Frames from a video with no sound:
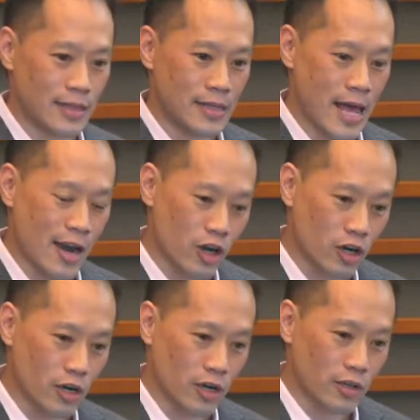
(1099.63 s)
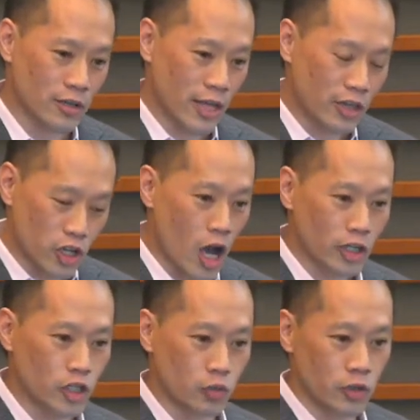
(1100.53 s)
the
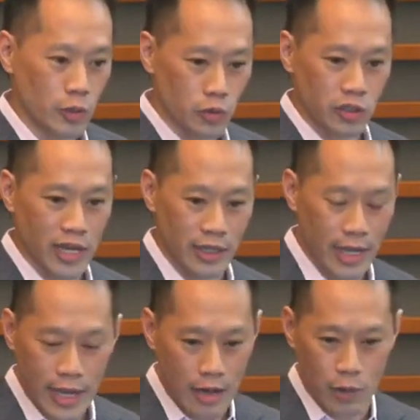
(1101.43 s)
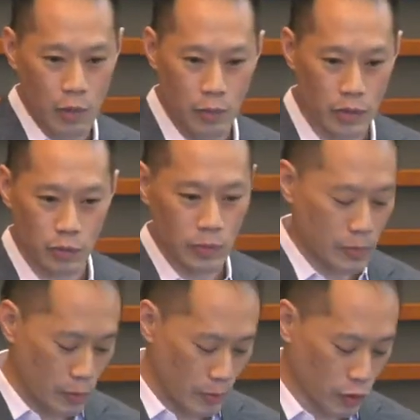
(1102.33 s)
doctors really were saying,
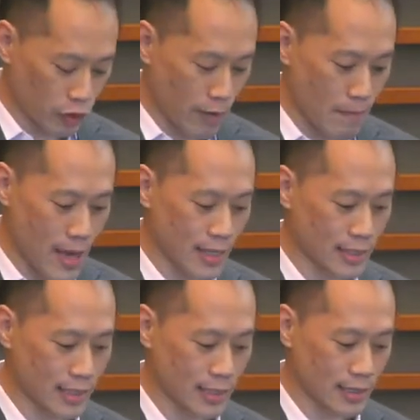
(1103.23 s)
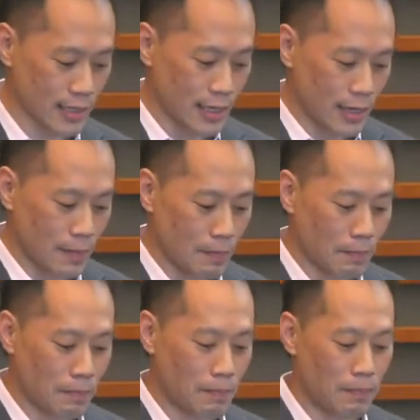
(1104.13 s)
we prescribe medicines,
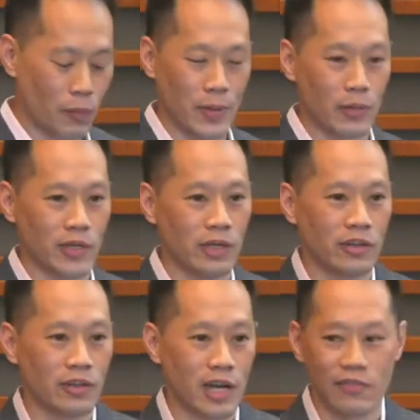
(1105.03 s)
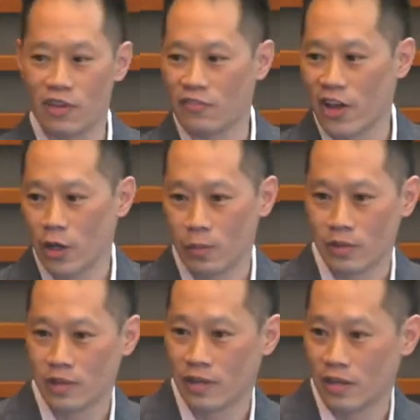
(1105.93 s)
but they're not even available
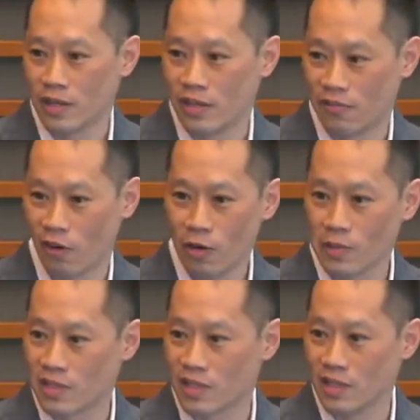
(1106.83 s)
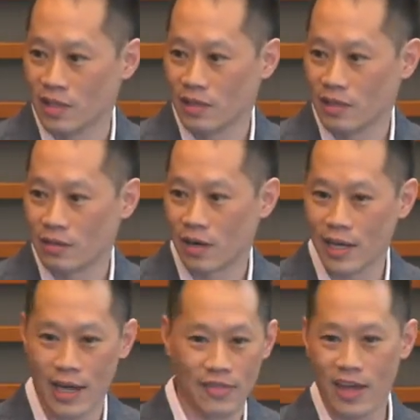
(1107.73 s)
in the pharmacy, right?
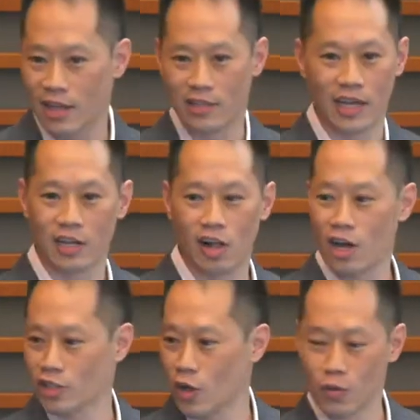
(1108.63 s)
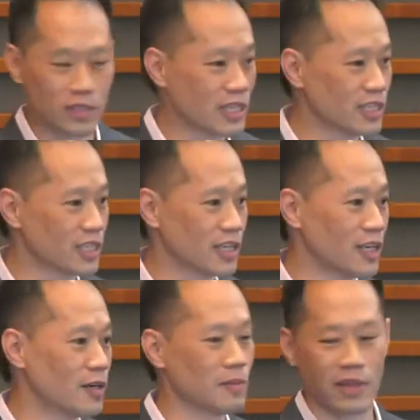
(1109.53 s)
And then it clogs the whole
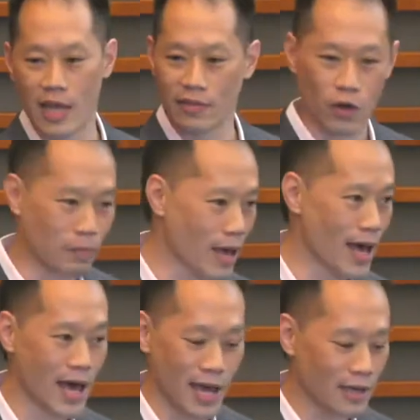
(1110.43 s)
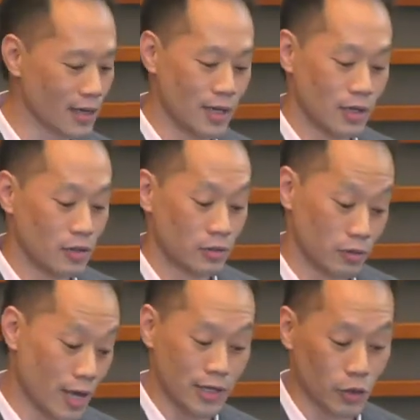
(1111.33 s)
system, and then they have to go back. So
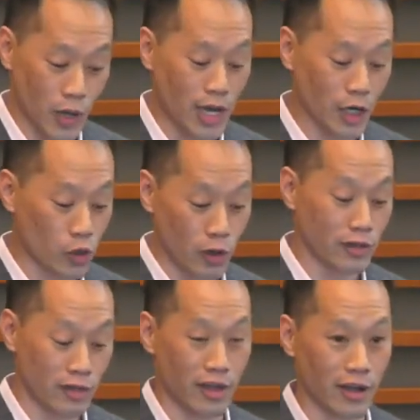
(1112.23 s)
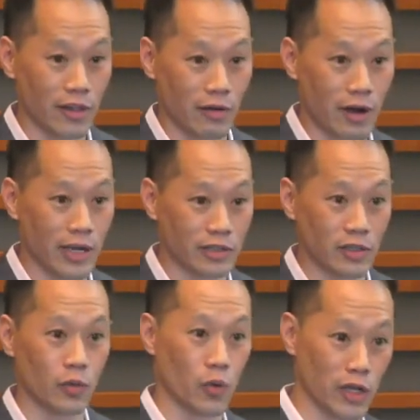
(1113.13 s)
we had to create the thing on the right.
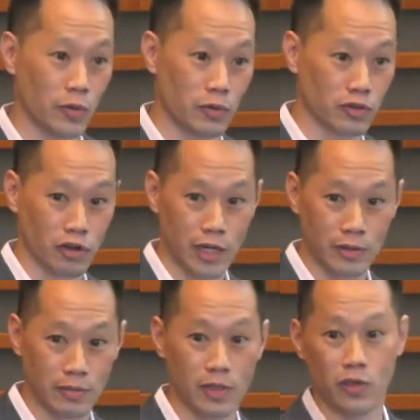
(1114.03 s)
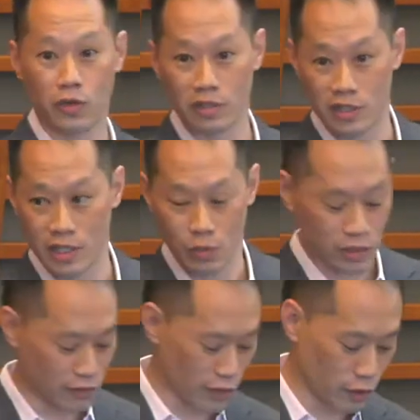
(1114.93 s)
So when you prescribe something, you can see what's
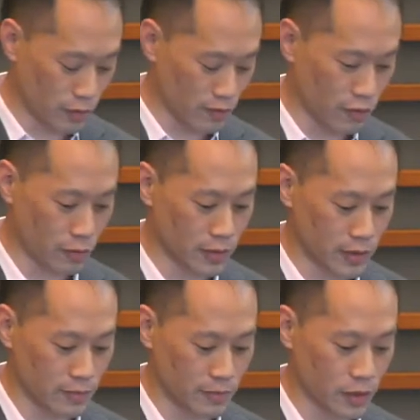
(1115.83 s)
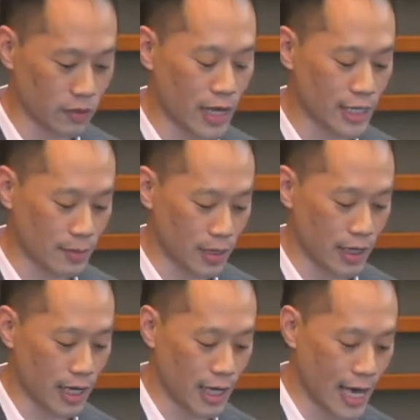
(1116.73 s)
available in the pharmacy. So that type of
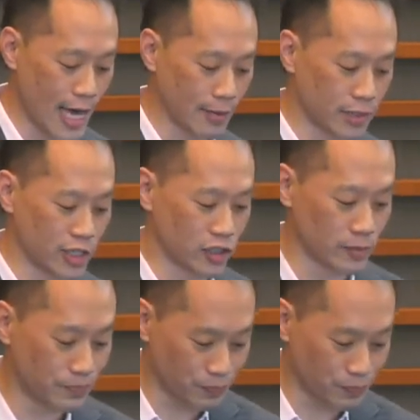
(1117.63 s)
adaptation.